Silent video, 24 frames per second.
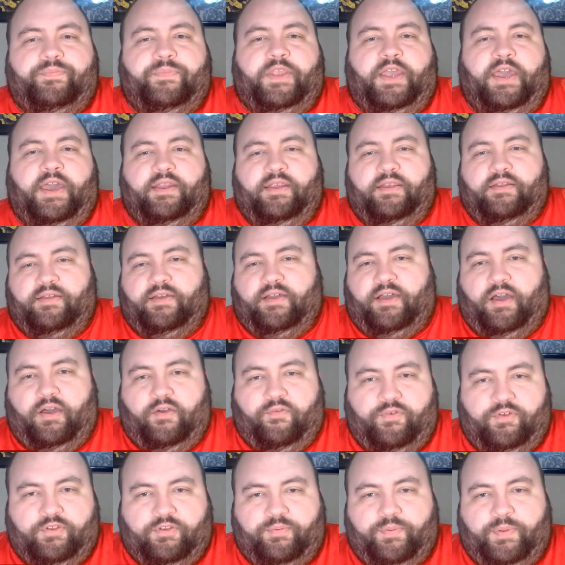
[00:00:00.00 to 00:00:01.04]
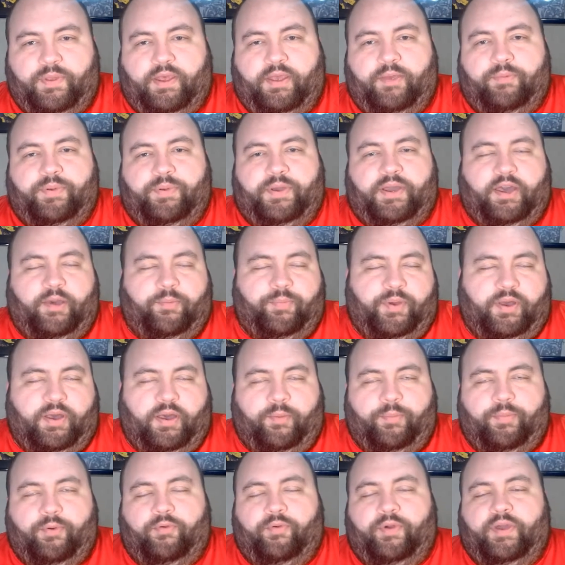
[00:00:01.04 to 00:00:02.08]
head into conference play, pick up a
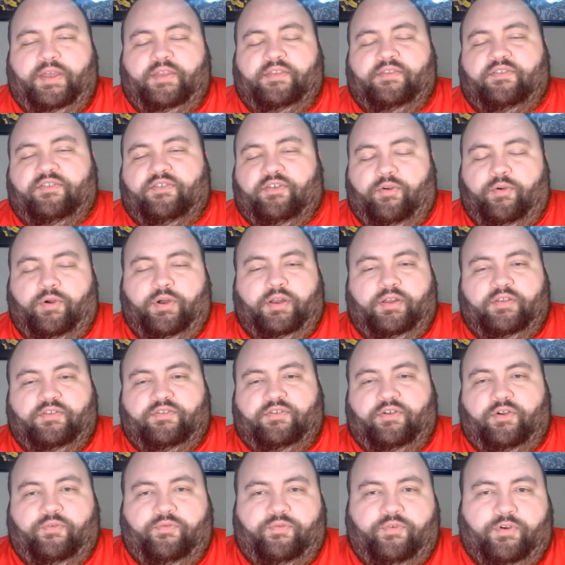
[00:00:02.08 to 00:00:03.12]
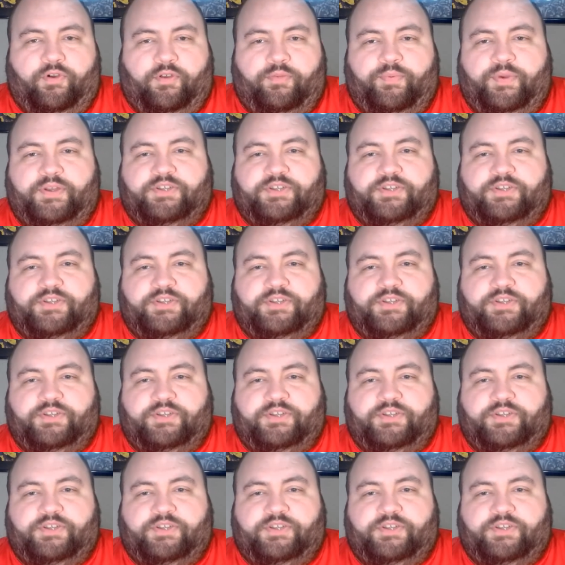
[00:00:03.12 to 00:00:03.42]
couple wins, so on and so forth.